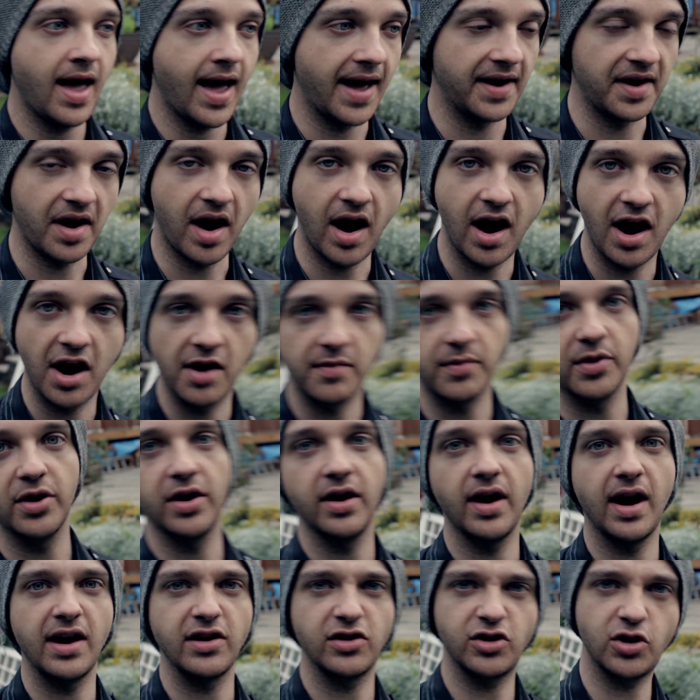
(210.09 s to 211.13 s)
and
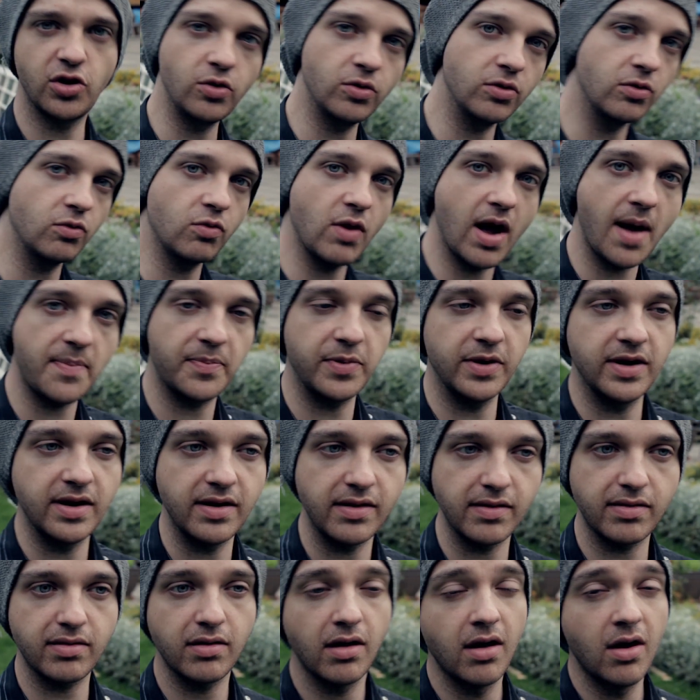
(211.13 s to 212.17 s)
armor and cool
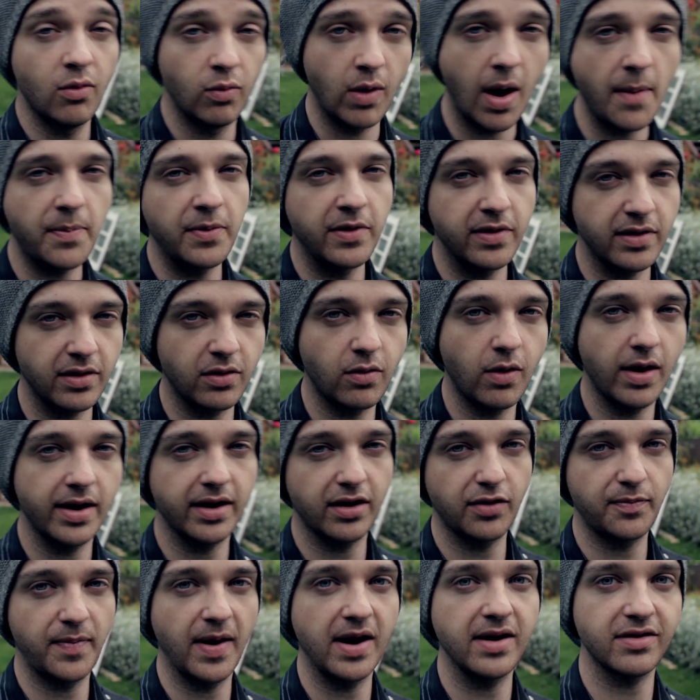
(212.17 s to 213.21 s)
weapons. Weapons are quite
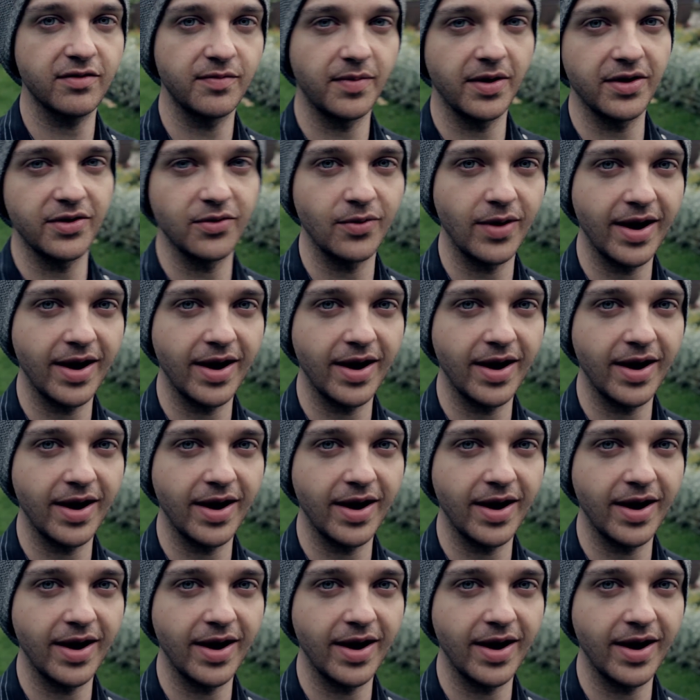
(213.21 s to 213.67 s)
expensive, by the